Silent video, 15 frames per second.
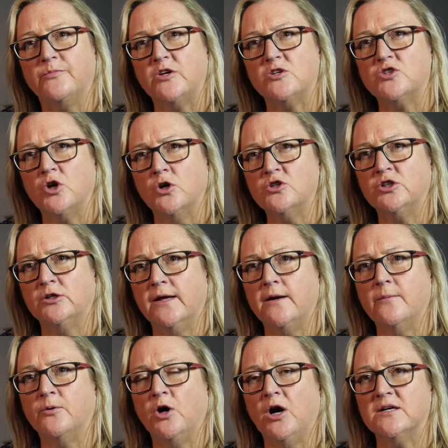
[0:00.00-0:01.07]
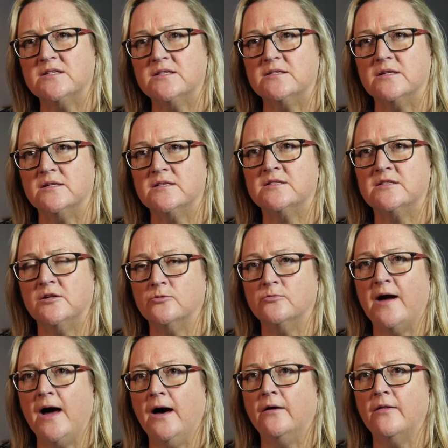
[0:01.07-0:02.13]
social enterprises that sit
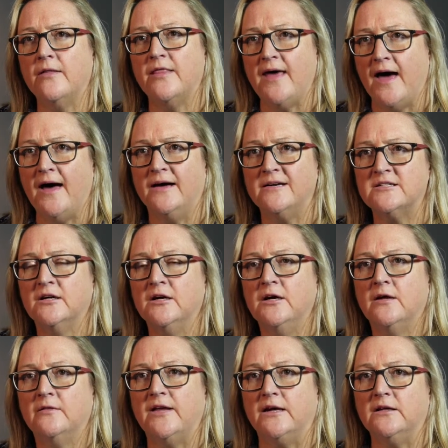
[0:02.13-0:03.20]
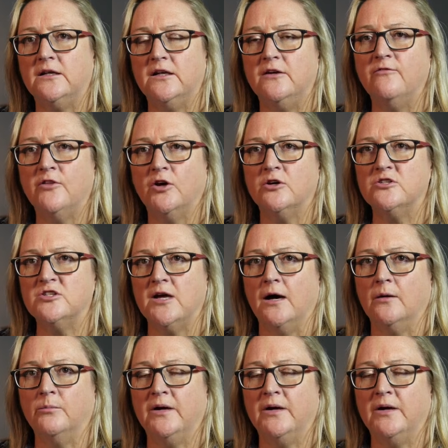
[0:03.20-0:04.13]
around that give those young